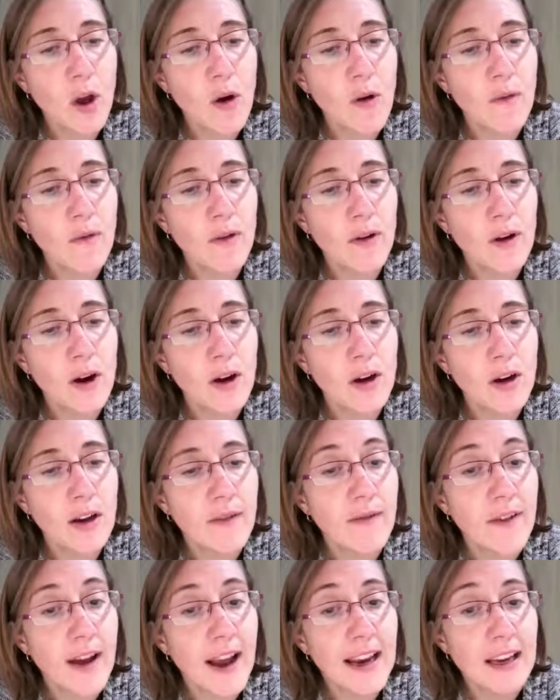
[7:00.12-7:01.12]
it over our
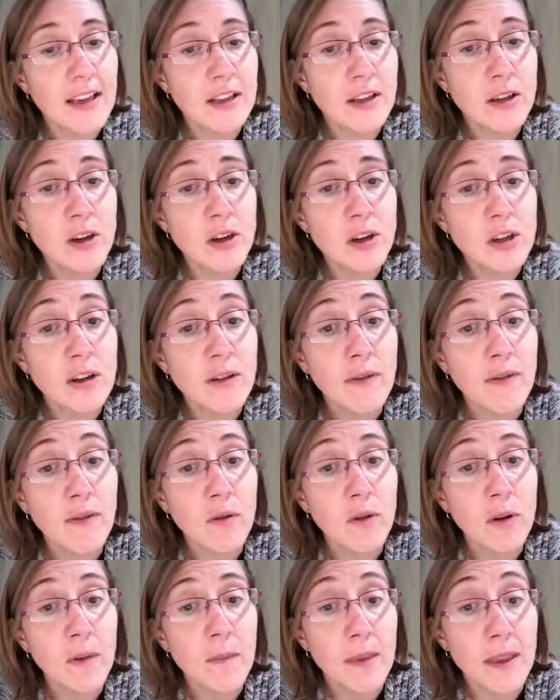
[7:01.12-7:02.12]
divisor to
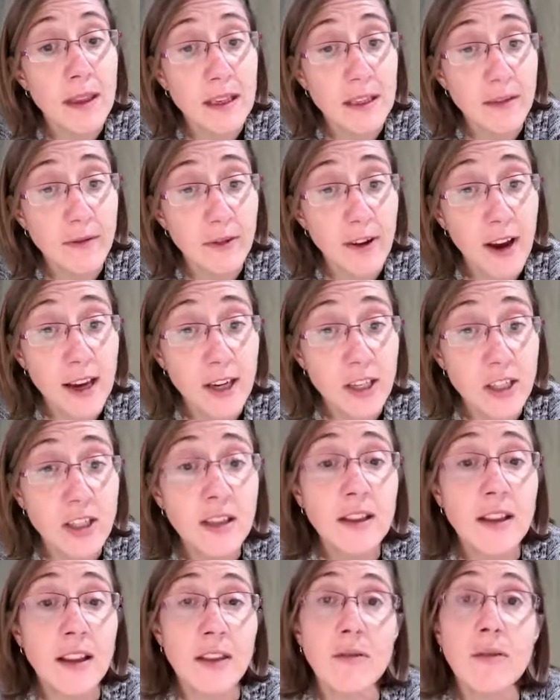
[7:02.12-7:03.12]
form this
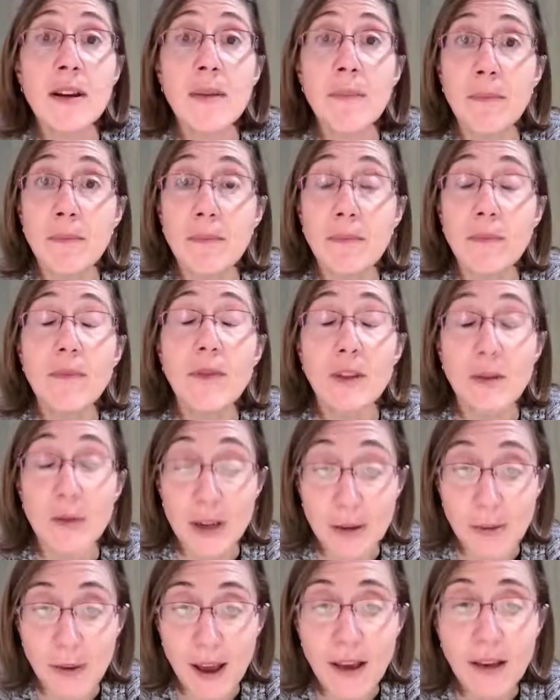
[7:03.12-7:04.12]
fraction, the
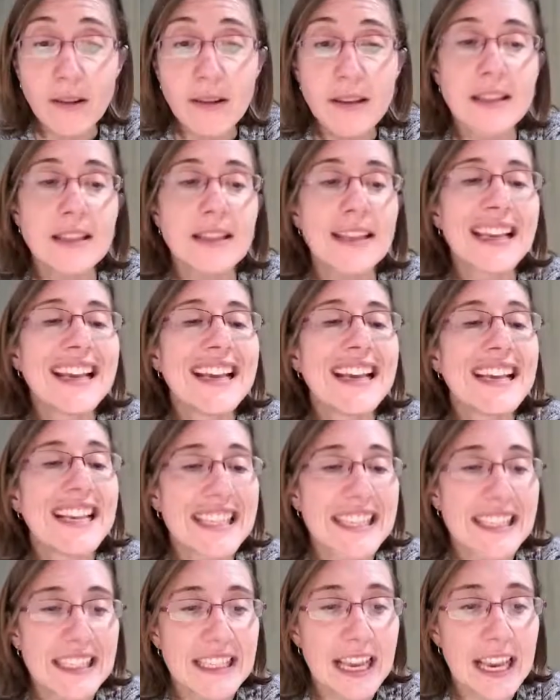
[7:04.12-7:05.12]
3/12.
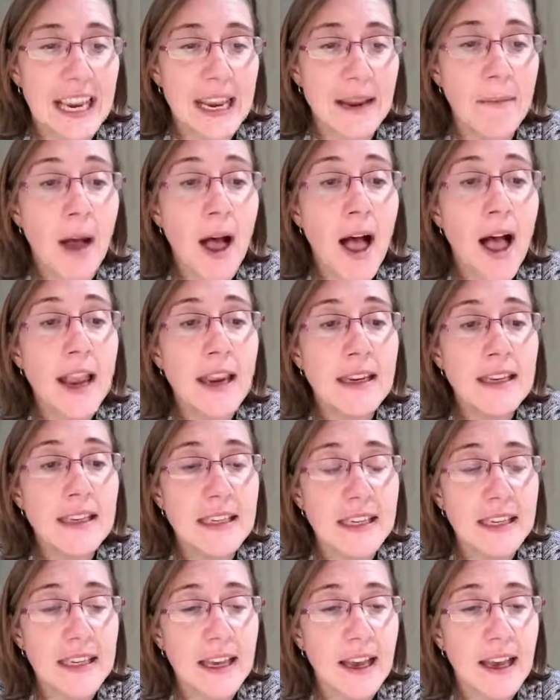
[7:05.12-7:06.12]
Same
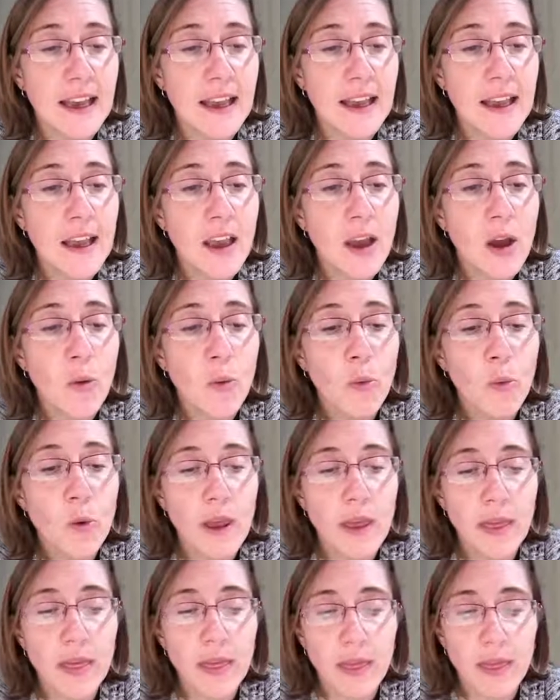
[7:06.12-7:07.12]
idea
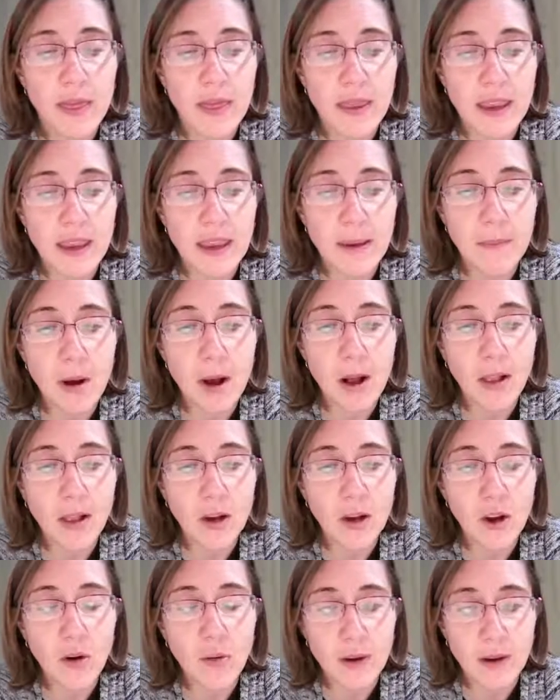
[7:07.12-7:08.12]
with the
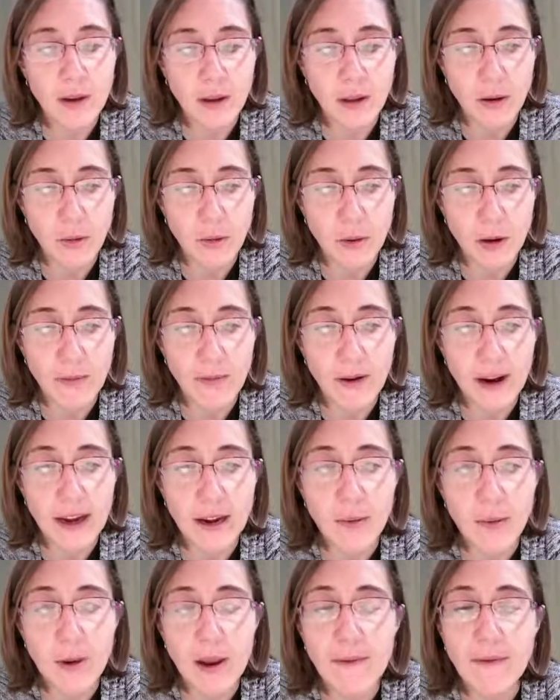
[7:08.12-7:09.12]
polynomial that we're
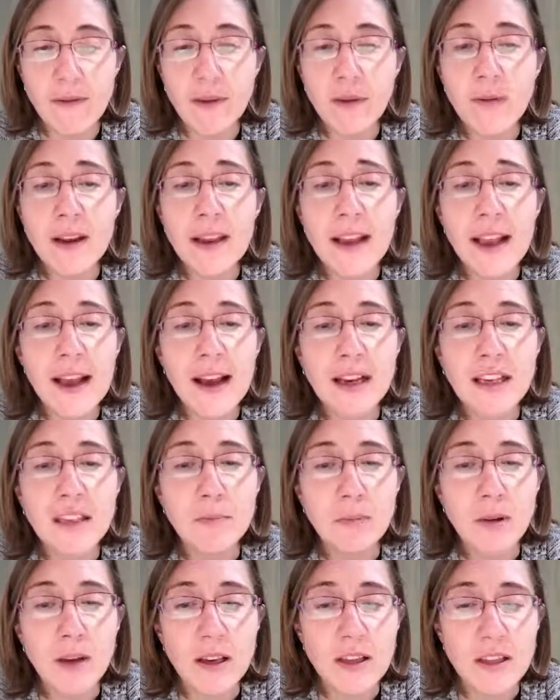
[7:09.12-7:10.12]
dividing. We have
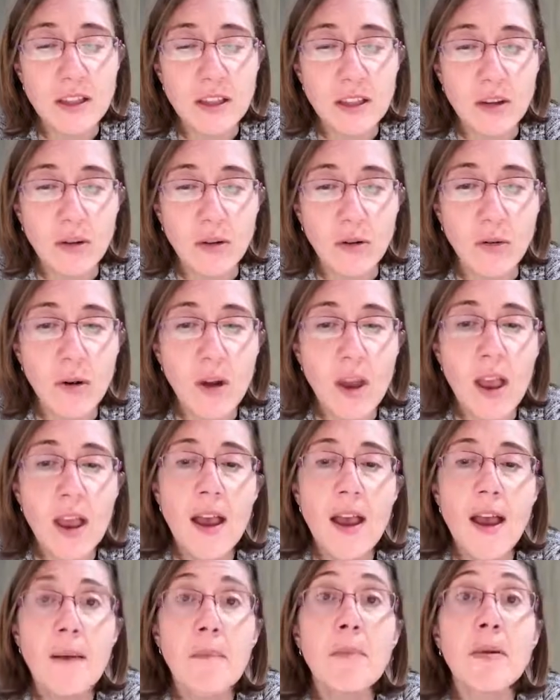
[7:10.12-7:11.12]
3x plus 2
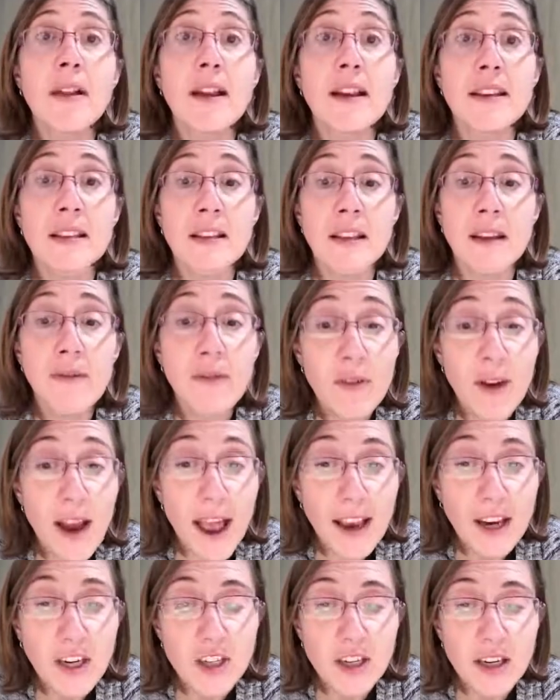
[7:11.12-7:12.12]
plus the
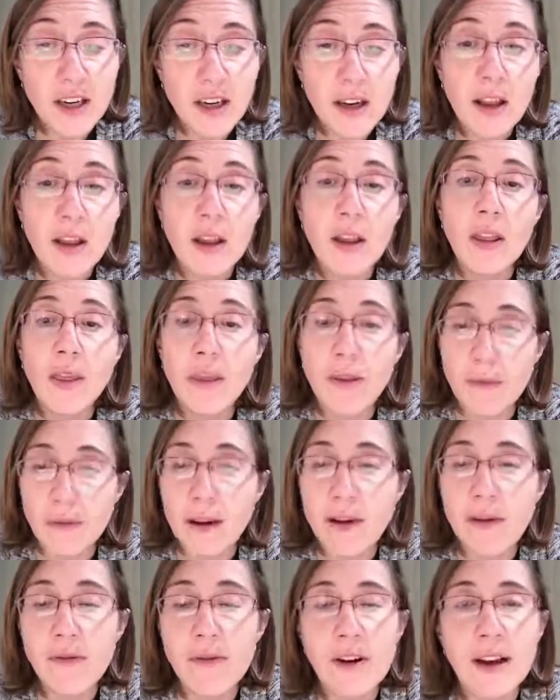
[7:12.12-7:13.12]
fraction
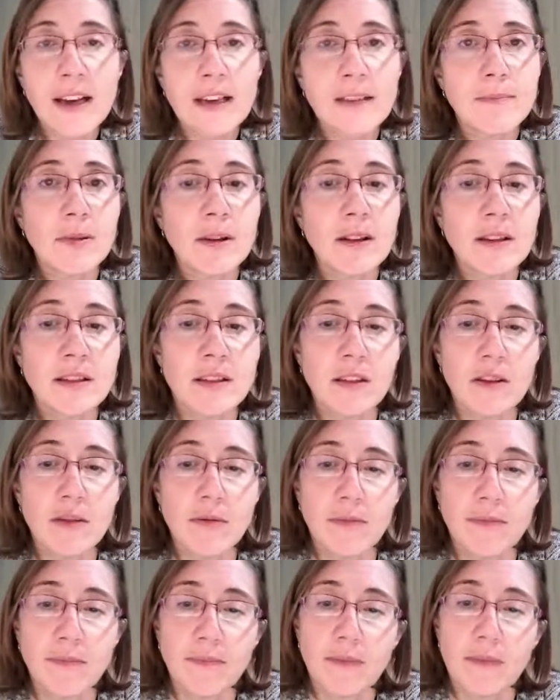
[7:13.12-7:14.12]
3 over x plus 2.